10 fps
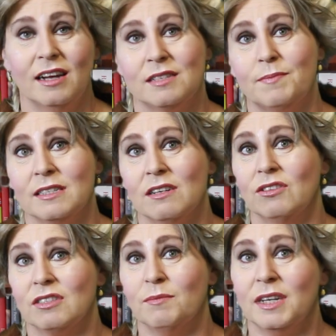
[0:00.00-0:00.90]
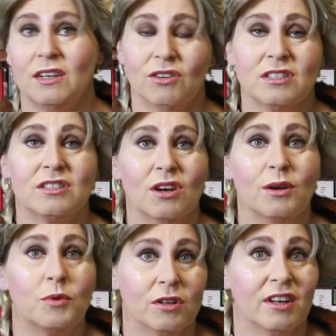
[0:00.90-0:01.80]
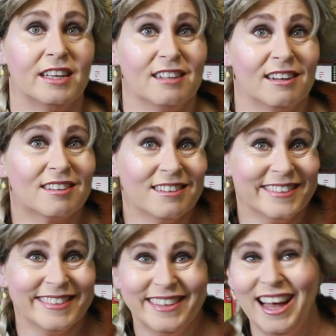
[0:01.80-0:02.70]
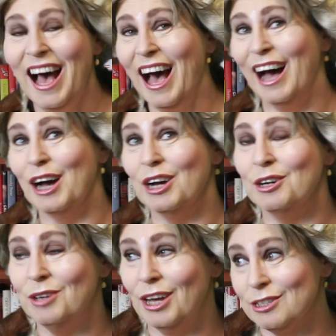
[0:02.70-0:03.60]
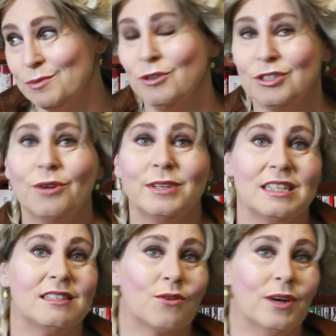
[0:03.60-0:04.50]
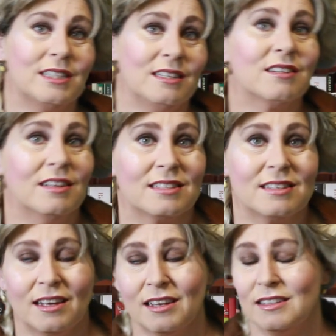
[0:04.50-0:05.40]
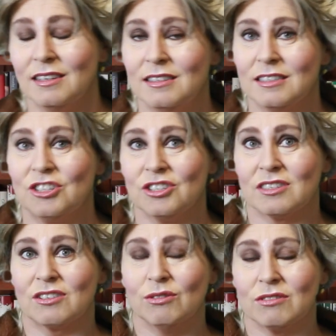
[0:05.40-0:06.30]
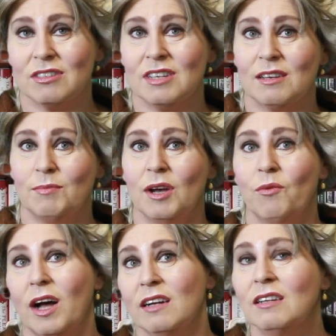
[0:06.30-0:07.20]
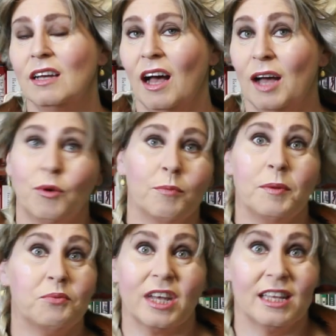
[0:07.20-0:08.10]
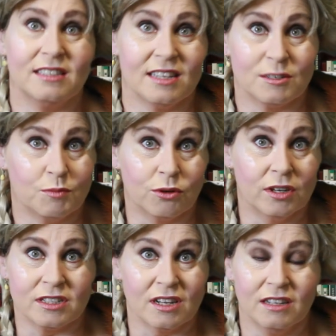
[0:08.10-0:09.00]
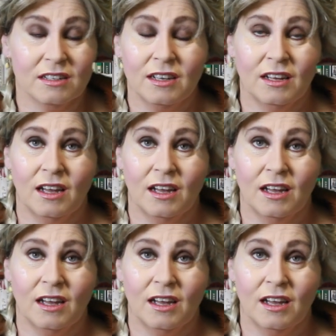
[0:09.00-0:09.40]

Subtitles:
spent a lot of money on it, so I will read it. So it is quite interesting. It's just going to take me a while. I won't be bringing this book as a